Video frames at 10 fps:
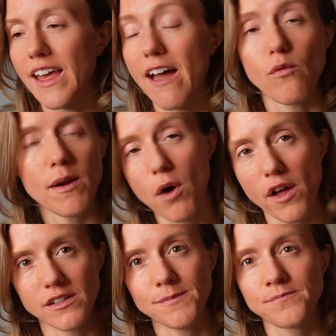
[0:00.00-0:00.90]
they have one
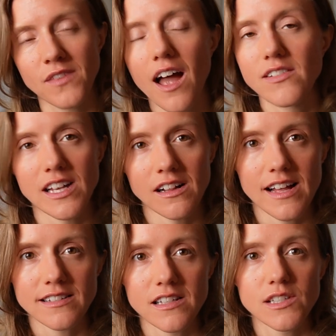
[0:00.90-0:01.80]
model of
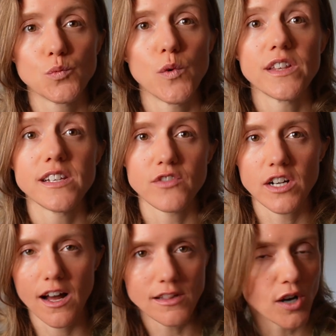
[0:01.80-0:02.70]
sunglasses with
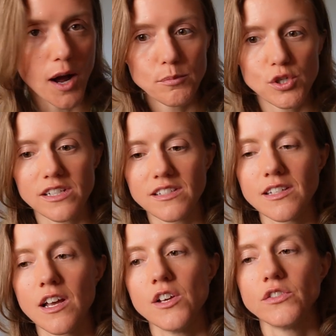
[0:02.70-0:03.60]
different color options.